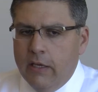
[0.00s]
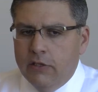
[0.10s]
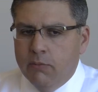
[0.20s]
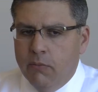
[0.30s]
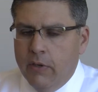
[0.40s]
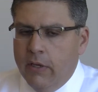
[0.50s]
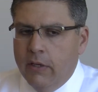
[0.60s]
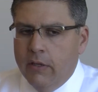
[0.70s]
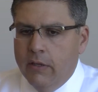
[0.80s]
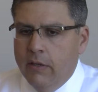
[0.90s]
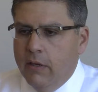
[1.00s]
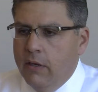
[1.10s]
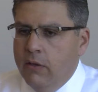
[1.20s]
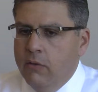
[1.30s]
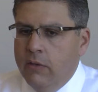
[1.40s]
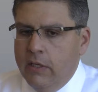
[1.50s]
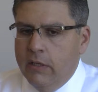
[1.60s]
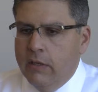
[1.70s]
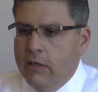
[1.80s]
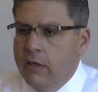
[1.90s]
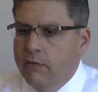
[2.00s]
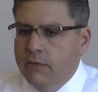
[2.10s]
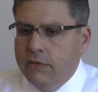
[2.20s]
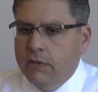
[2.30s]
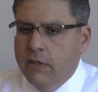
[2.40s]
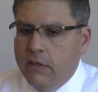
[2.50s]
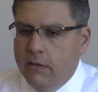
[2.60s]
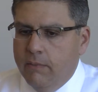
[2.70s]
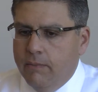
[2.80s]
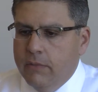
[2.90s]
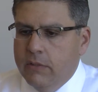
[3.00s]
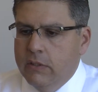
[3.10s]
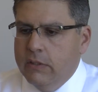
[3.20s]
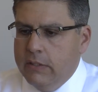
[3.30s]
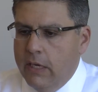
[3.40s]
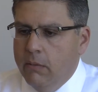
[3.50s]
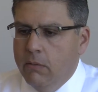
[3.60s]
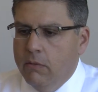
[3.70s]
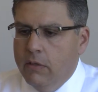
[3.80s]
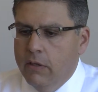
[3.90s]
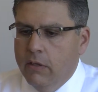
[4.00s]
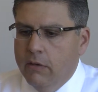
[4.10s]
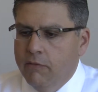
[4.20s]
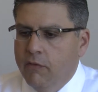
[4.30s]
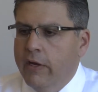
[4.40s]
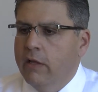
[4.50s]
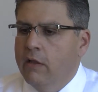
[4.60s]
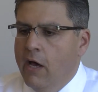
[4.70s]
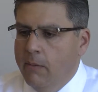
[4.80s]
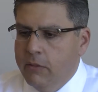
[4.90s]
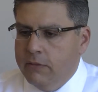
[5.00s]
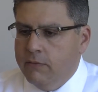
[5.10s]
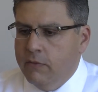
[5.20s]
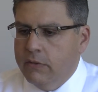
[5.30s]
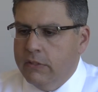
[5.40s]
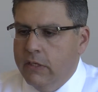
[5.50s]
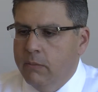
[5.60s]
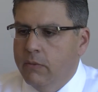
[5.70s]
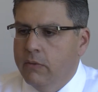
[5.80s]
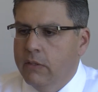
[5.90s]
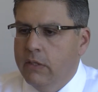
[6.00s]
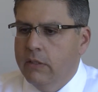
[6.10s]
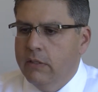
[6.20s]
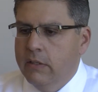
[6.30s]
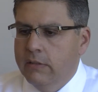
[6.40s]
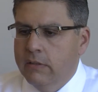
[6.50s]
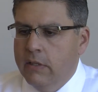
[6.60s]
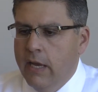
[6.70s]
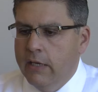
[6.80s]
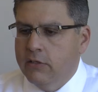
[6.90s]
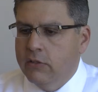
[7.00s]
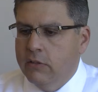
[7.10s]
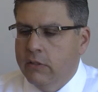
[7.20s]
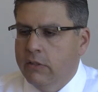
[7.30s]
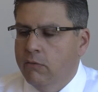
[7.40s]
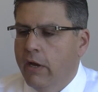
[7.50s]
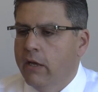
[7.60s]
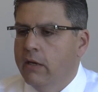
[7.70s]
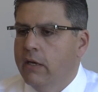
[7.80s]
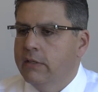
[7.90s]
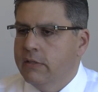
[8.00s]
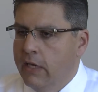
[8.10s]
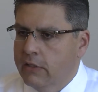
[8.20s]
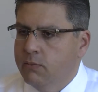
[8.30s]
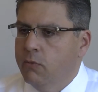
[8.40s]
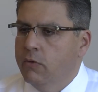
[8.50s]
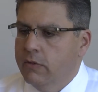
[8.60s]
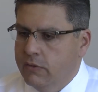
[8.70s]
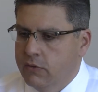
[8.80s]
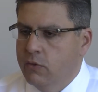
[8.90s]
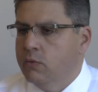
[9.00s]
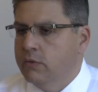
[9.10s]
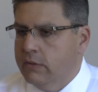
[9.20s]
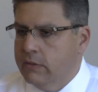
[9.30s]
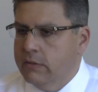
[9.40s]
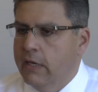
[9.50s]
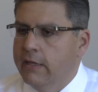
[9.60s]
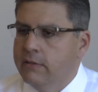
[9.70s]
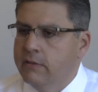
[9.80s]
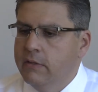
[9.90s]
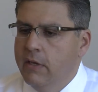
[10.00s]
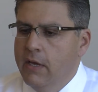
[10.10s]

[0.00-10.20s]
each bring unique gifts to the table. Frank Lamas, for example, he's a nationally recognized expert in student success.